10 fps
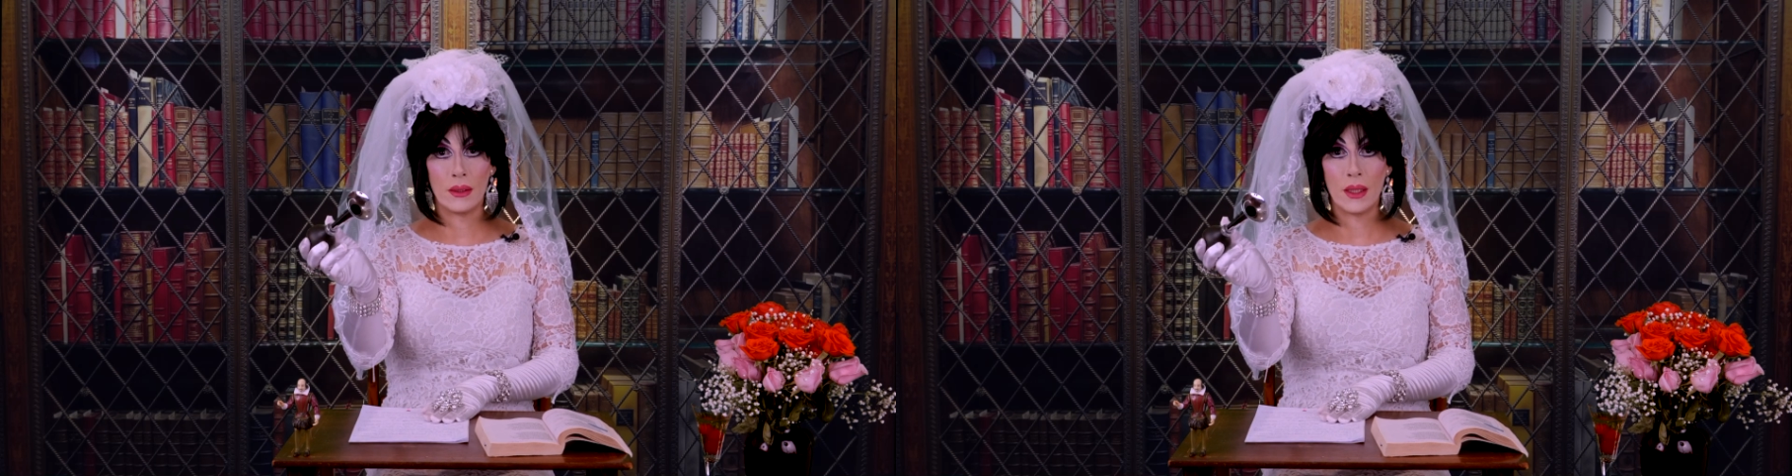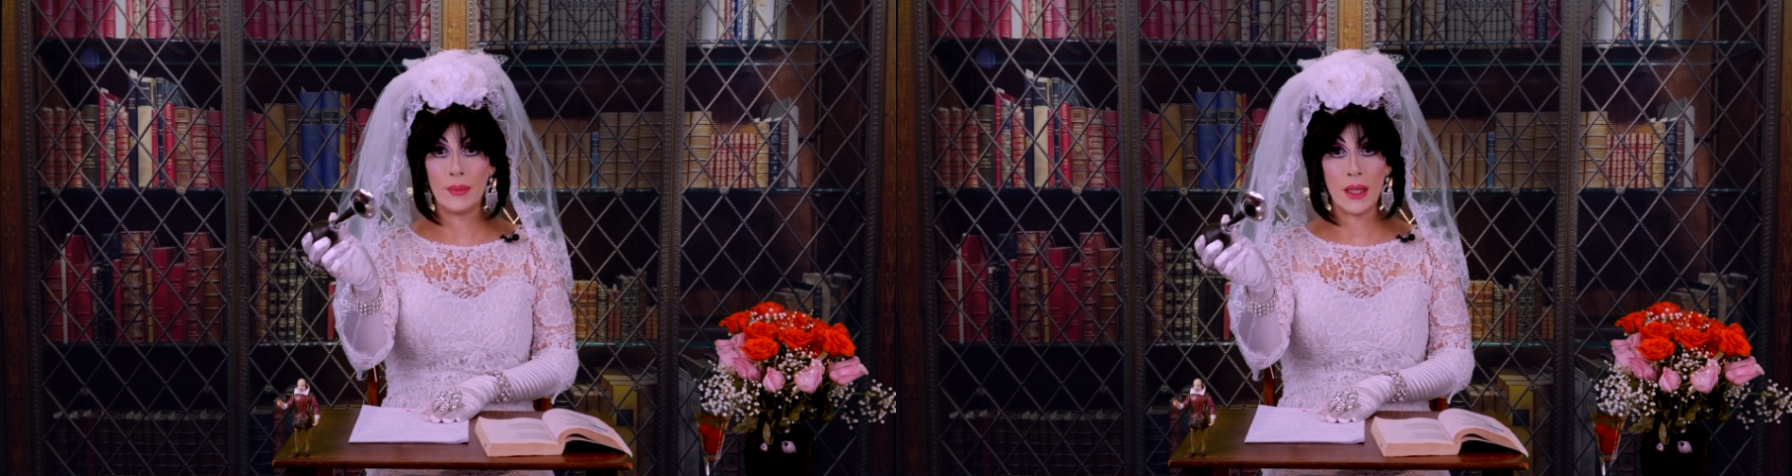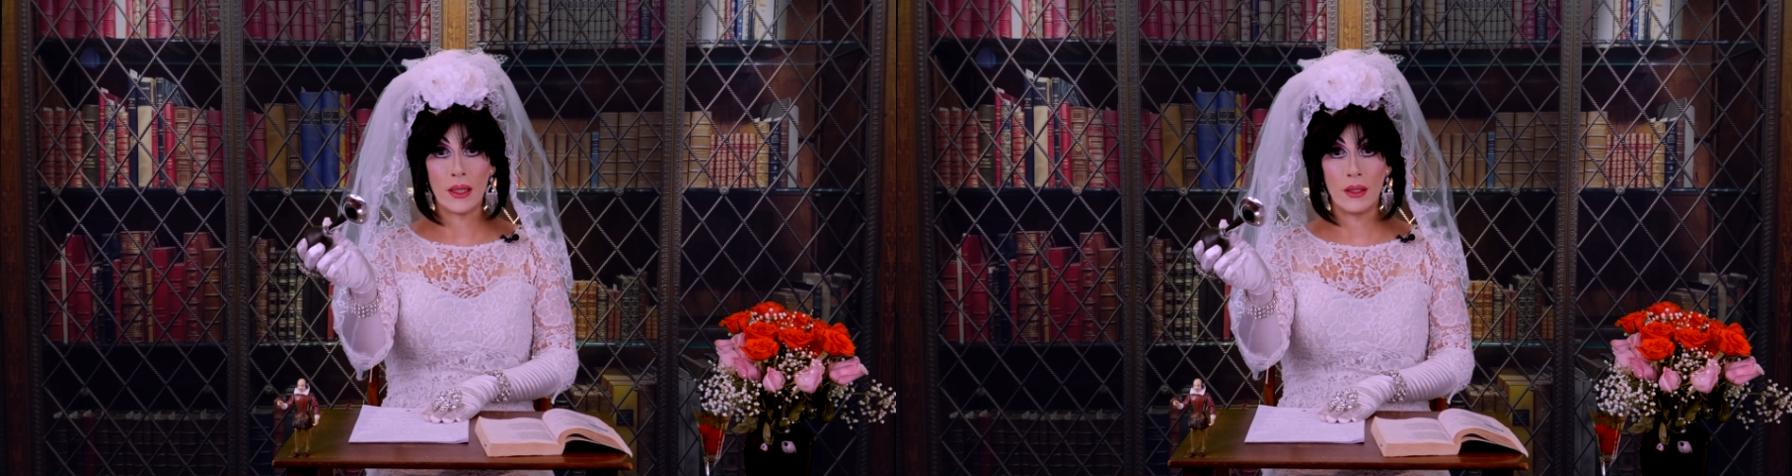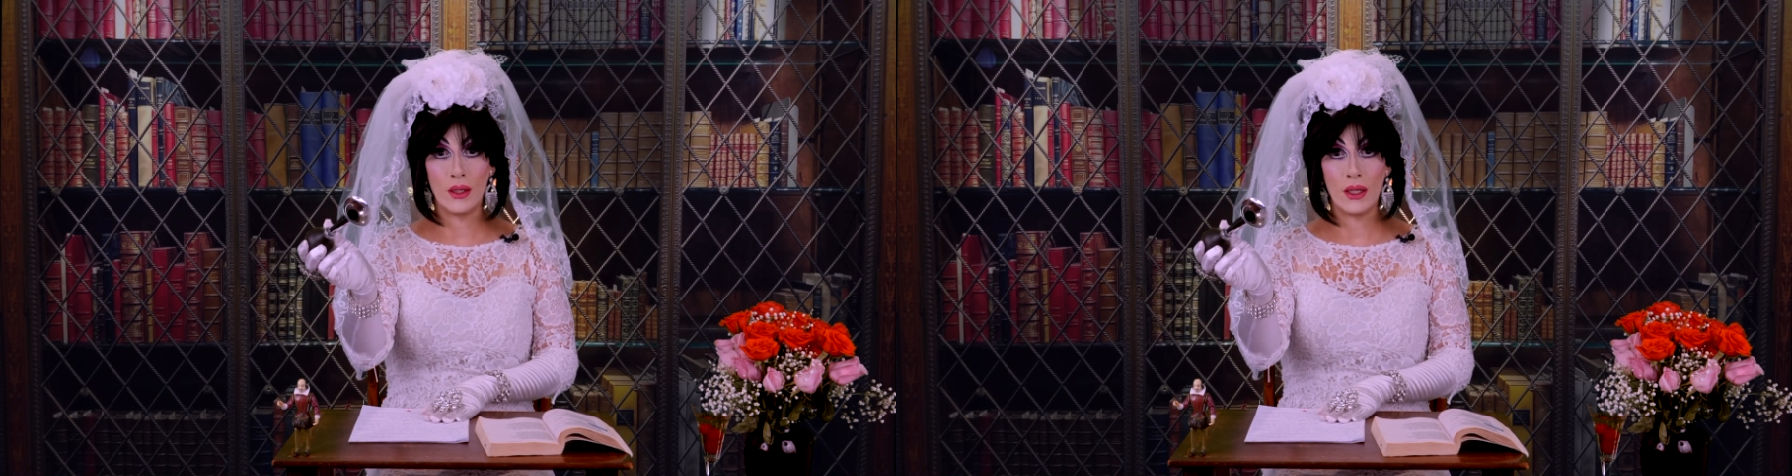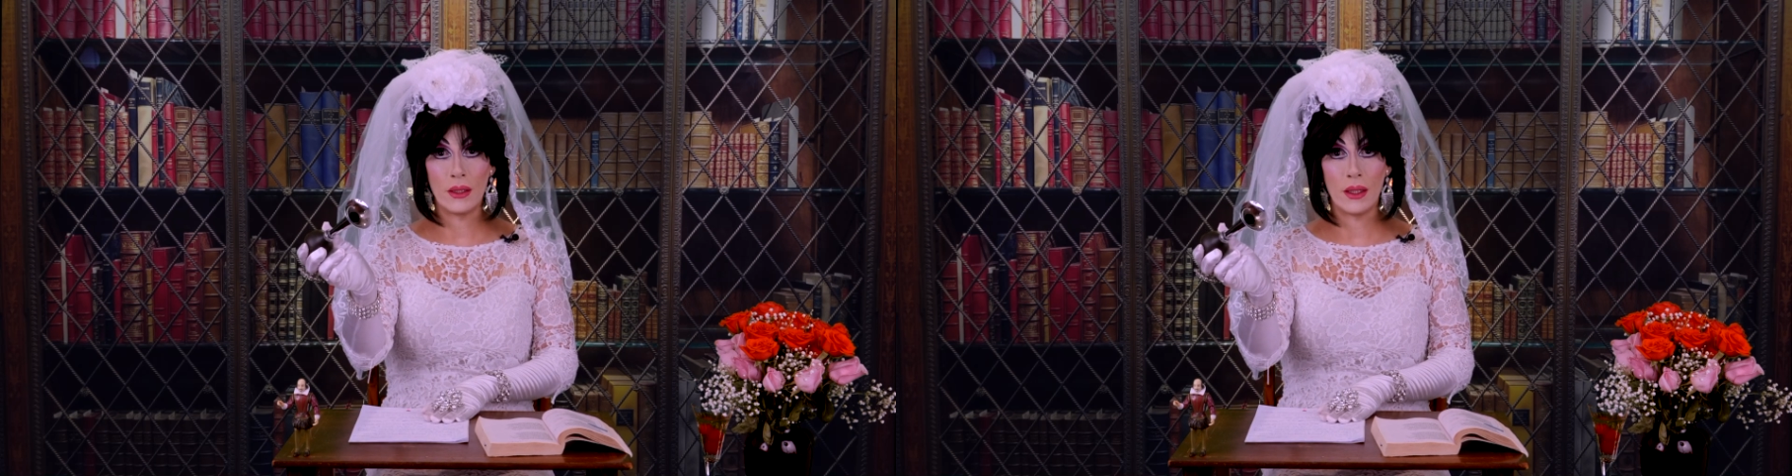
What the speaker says: I'm not going to honk